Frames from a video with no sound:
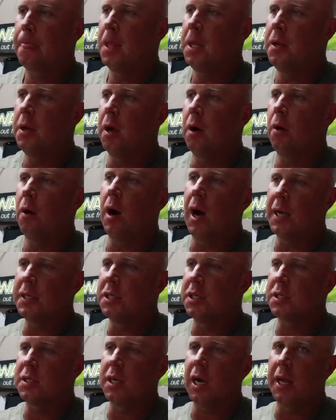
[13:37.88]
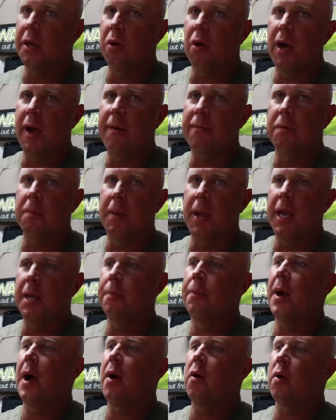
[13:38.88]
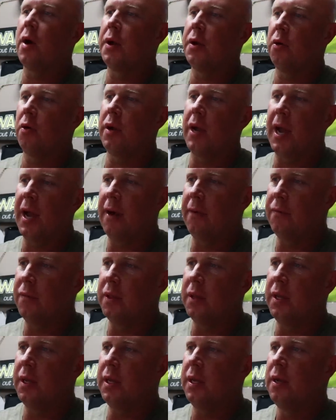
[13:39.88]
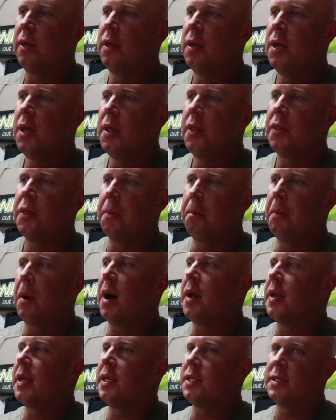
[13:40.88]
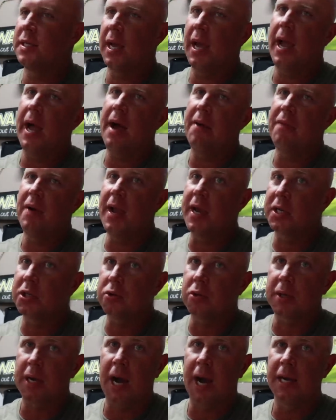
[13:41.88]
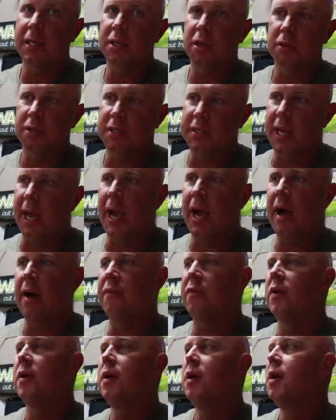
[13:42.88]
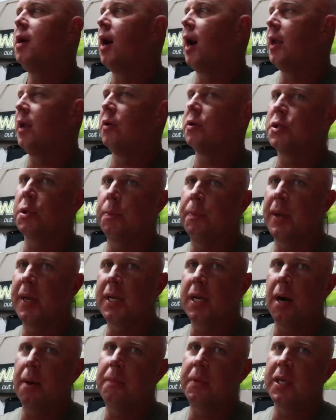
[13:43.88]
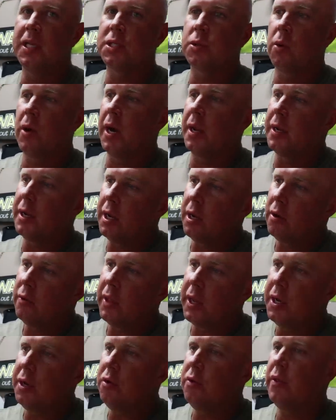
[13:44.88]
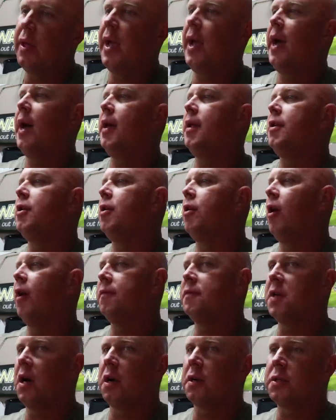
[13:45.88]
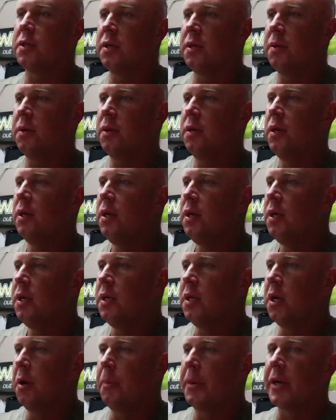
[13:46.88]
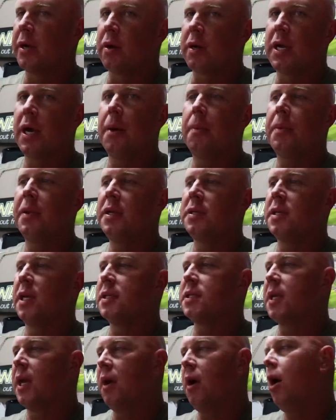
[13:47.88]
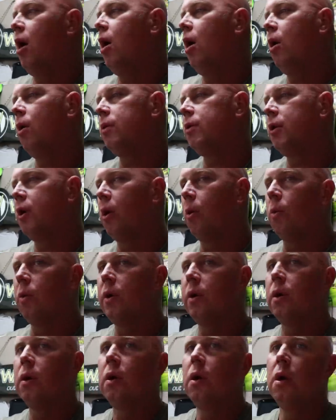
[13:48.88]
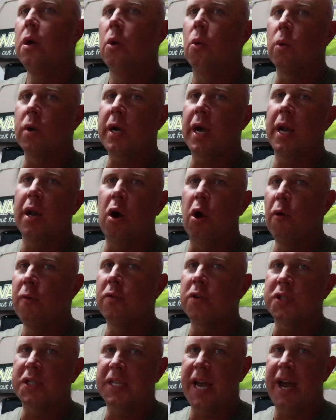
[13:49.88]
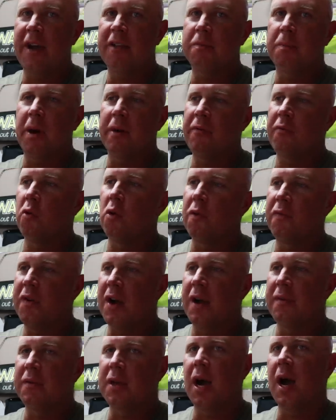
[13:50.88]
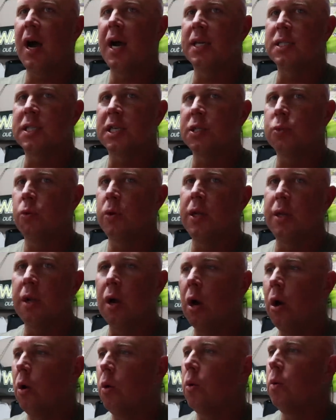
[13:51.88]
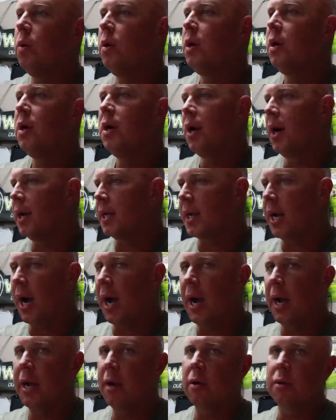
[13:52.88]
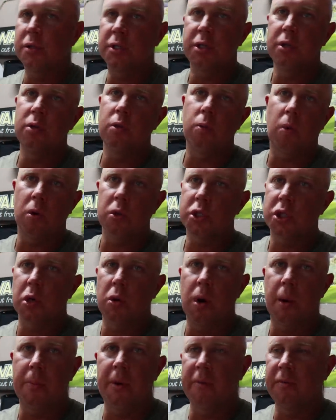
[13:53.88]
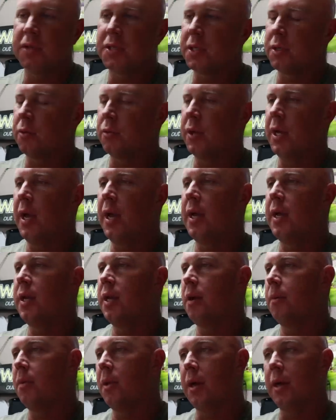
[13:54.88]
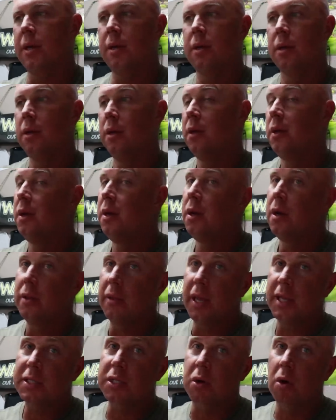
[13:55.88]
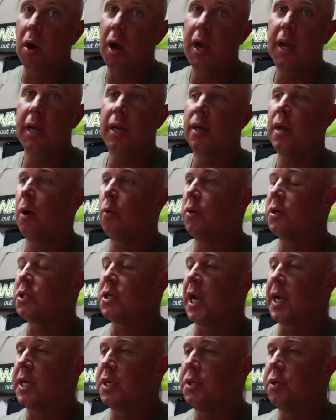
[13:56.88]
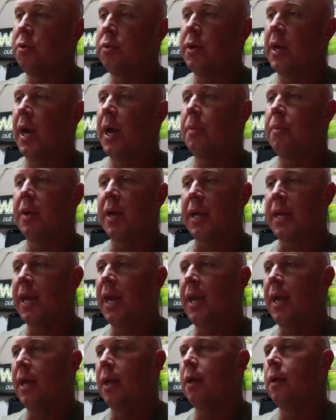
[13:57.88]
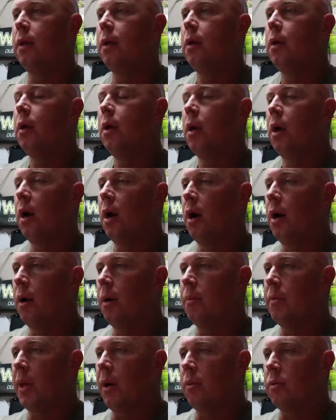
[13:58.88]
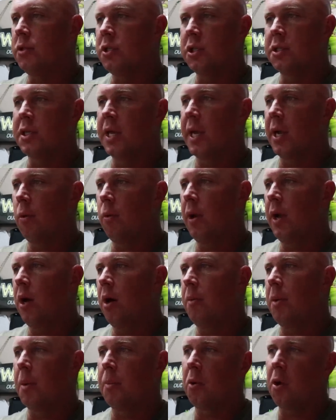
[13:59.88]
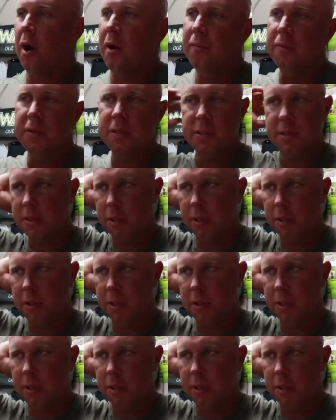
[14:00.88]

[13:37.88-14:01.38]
You know, I don't have the manpower. I don't have the money to have extra guys on staff. I know some big companies around here, they do that. You know, I've talked to, you know, bigger companies, they say, oh, you know, we're kind of overstaffed by four or five guys because we know a guy or two won't show up every single day. And I'm like, that's great. I wish I could do that, but I can't. That would just take away all my profits.